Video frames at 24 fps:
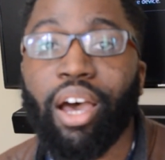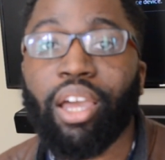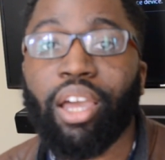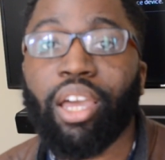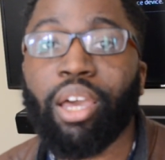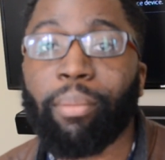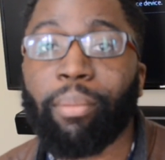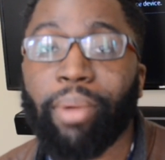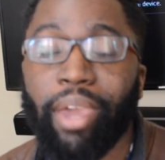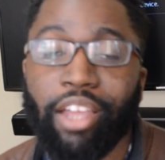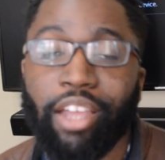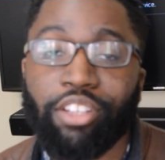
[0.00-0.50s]

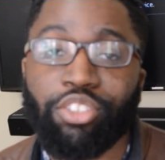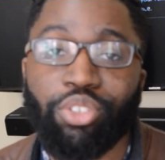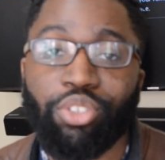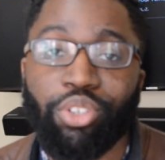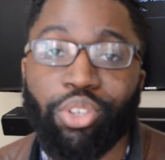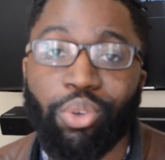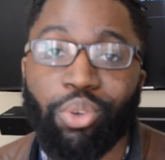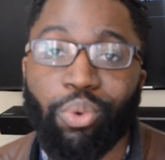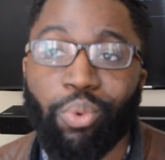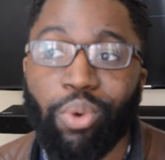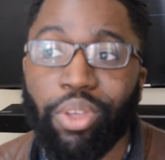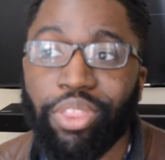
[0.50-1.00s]
coming at
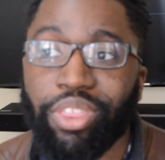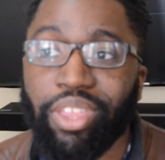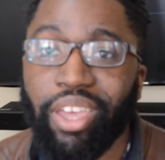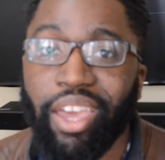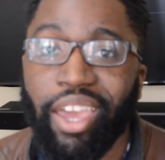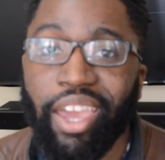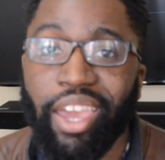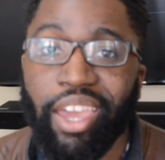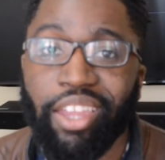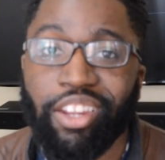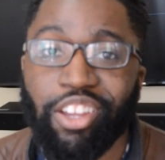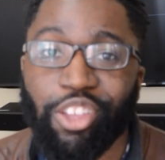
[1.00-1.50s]
you with
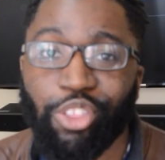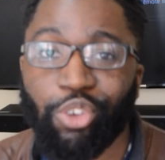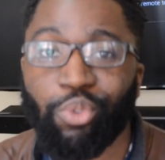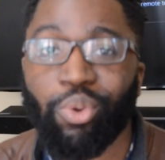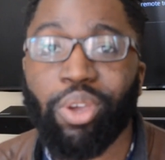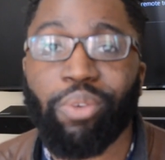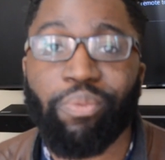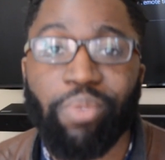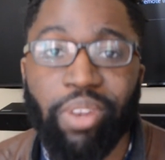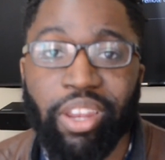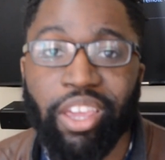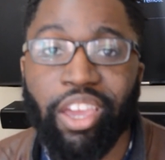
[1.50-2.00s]
another
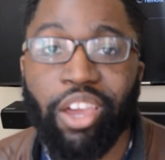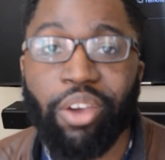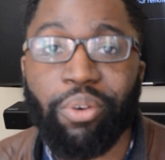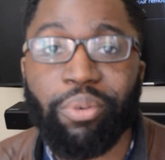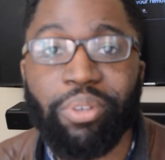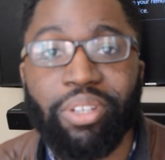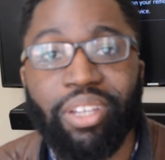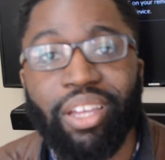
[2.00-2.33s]
quick video.